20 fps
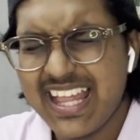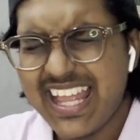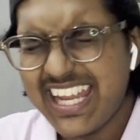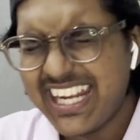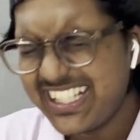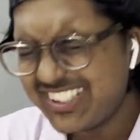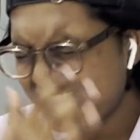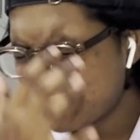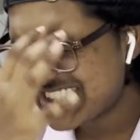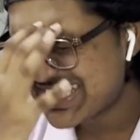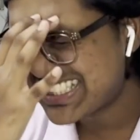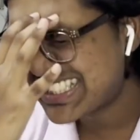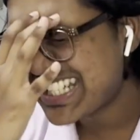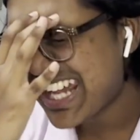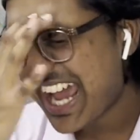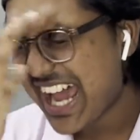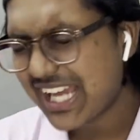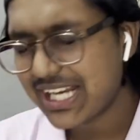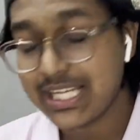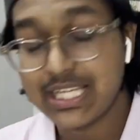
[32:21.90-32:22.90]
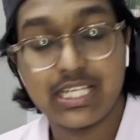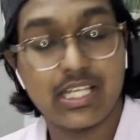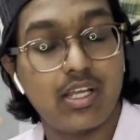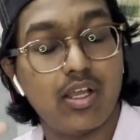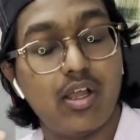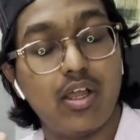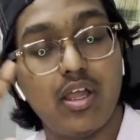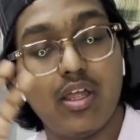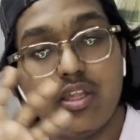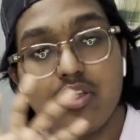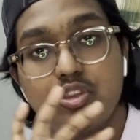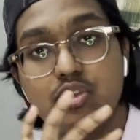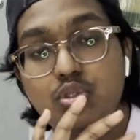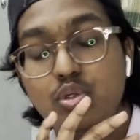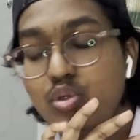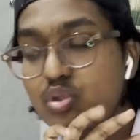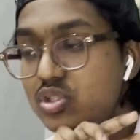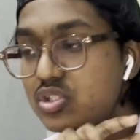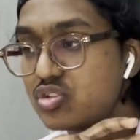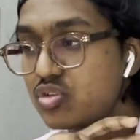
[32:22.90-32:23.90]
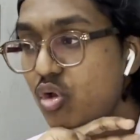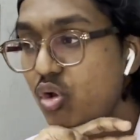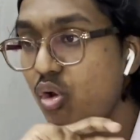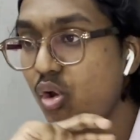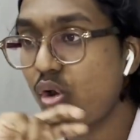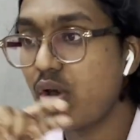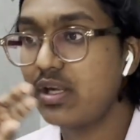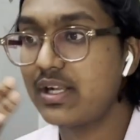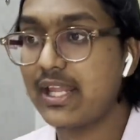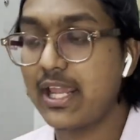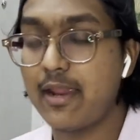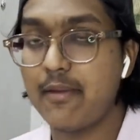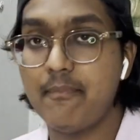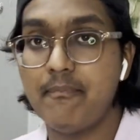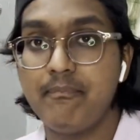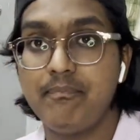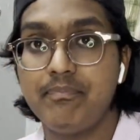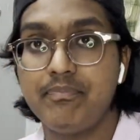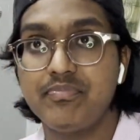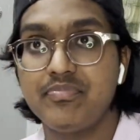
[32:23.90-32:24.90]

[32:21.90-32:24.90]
It was dark through this whole time.